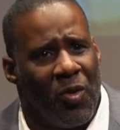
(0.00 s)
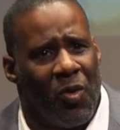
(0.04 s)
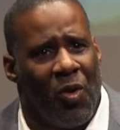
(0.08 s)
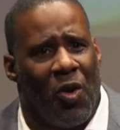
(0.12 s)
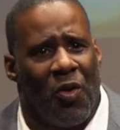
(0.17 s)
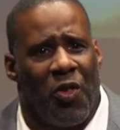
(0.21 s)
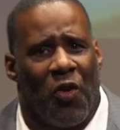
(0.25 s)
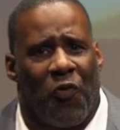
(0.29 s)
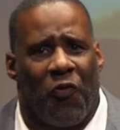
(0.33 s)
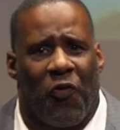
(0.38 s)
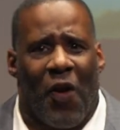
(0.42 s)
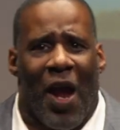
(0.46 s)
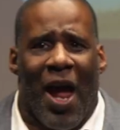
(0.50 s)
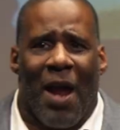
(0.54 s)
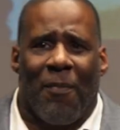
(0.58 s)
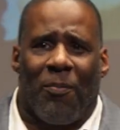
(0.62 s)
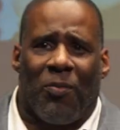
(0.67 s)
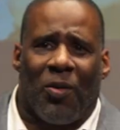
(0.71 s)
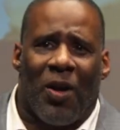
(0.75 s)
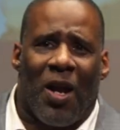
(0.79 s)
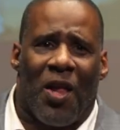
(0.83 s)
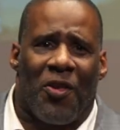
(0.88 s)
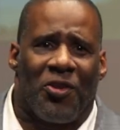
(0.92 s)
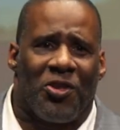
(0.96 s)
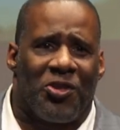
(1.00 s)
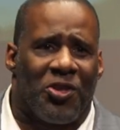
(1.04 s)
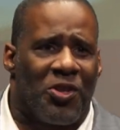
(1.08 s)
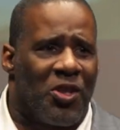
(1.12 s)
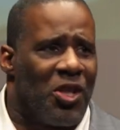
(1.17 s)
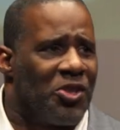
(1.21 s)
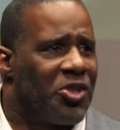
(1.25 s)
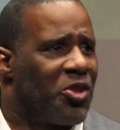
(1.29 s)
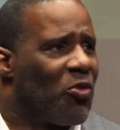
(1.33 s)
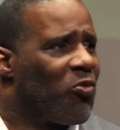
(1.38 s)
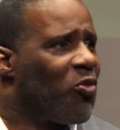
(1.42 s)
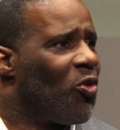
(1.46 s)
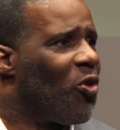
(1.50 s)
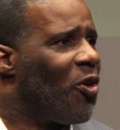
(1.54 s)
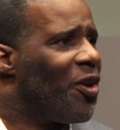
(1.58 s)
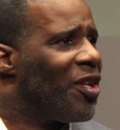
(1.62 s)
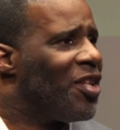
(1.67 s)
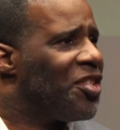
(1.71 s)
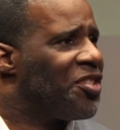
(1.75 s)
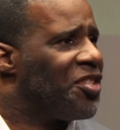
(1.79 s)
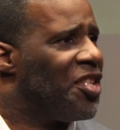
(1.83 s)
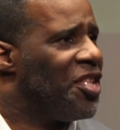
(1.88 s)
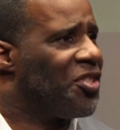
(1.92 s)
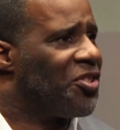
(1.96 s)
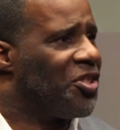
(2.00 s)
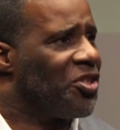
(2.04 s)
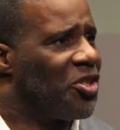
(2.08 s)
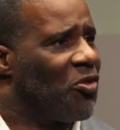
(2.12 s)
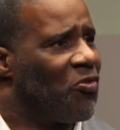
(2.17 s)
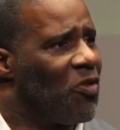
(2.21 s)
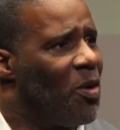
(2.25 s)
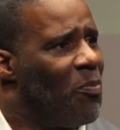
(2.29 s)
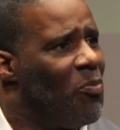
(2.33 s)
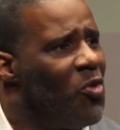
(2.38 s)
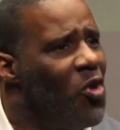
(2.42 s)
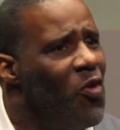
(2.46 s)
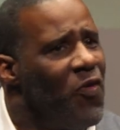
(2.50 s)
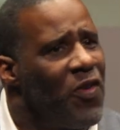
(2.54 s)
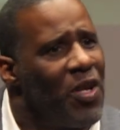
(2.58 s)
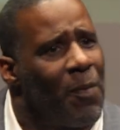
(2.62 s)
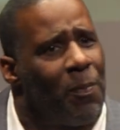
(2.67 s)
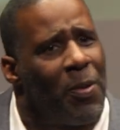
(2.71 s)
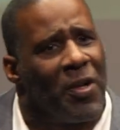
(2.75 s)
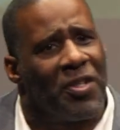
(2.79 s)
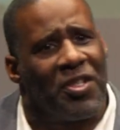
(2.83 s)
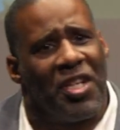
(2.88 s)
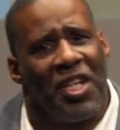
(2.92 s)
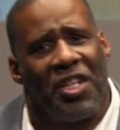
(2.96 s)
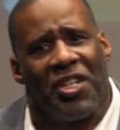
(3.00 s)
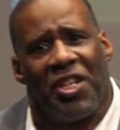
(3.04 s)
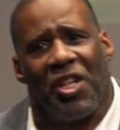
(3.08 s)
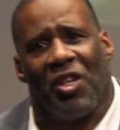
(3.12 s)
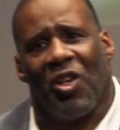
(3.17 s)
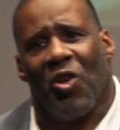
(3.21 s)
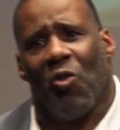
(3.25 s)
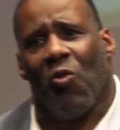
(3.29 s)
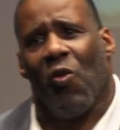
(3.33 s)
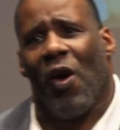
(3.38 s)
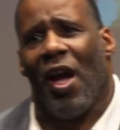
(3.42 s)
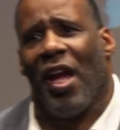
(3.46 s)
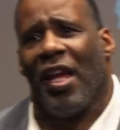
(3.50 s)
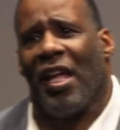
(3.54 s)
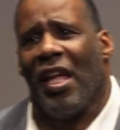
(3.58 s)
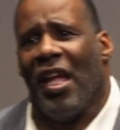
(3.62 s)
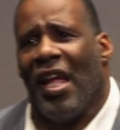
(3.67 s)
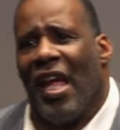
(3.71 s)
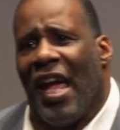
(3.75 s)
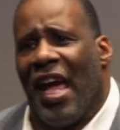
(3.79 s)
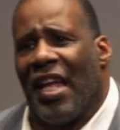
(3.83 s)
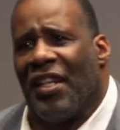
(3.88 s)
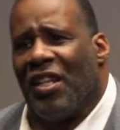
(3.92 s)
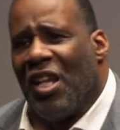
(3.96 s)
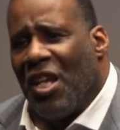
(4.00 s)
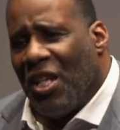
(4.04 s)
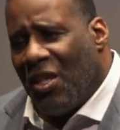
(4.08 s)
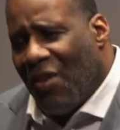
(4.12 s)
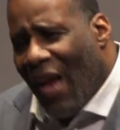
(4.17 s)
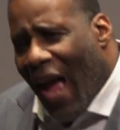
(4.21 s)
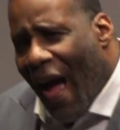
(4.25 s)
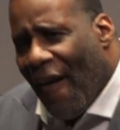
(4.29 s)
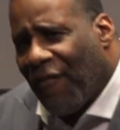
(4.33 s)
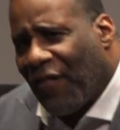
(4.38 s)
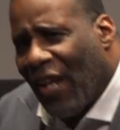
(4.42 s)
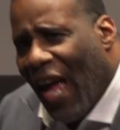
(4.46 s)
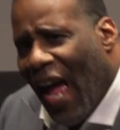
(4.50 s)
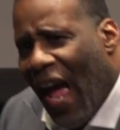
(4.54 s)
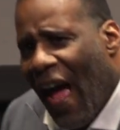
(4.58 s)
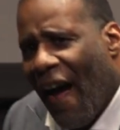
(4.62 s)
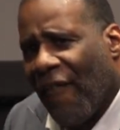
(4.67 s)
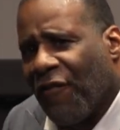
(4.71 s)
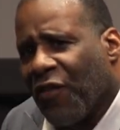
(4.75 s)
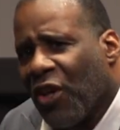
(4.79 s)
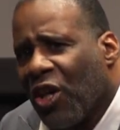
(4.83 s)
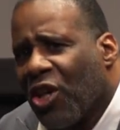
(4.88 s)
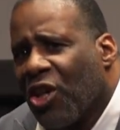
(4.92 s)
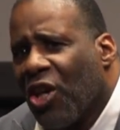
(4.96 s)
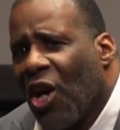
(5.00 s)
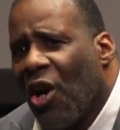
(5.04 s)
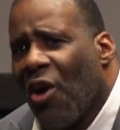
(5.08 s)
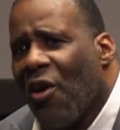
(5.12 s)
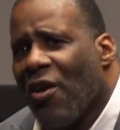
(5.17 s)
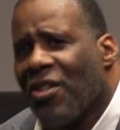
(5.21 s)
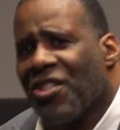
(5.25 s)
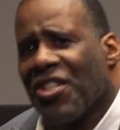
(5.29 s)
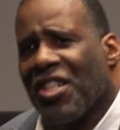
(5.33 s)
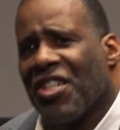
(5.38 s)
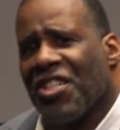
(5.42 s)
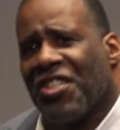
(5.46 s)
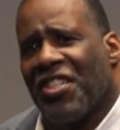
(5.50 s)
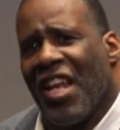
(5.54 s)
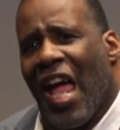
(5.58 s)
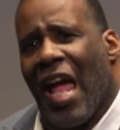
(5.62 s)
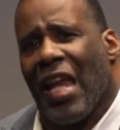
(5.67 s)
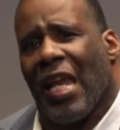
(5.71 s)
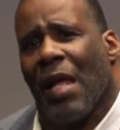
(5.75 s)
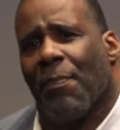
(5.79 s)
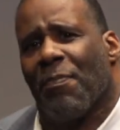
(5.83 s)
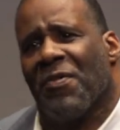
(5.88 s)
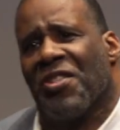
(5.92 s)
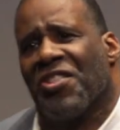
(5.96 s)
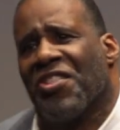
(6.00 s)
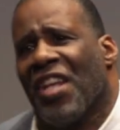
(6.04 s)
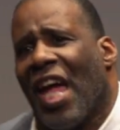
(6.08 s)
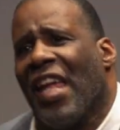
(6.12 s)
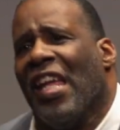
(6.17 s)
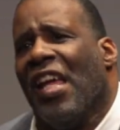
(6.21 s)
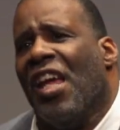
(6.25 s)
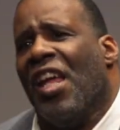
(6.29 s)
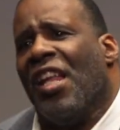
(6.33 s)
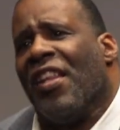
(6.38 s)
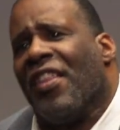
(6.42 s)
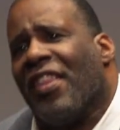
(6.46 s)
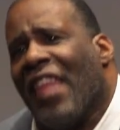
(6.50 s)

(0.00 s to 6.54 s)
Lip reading: or the frat brothers or the sorority sisters want to move in a particular way, and you have to have the courage to stand up and say,